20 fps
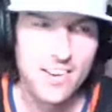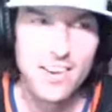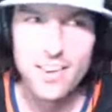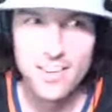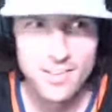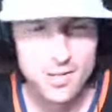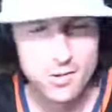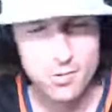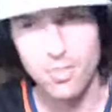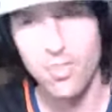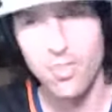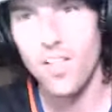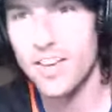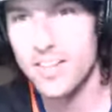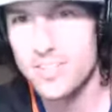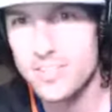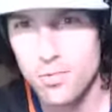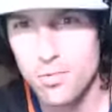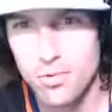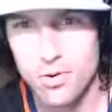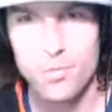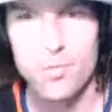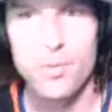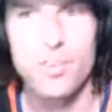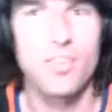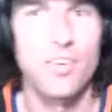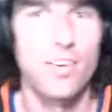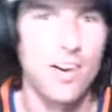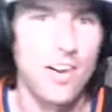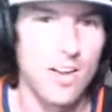you would like to work
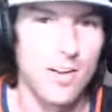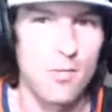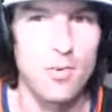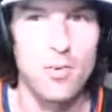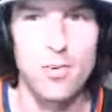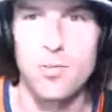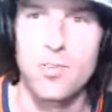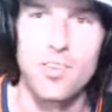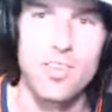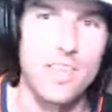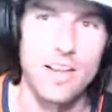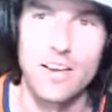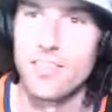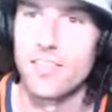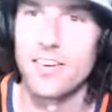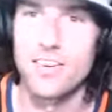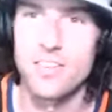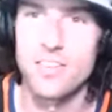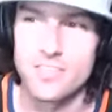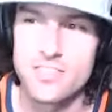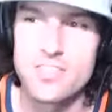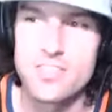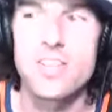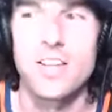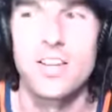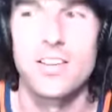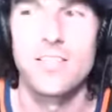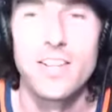with or not work with. I don't know. So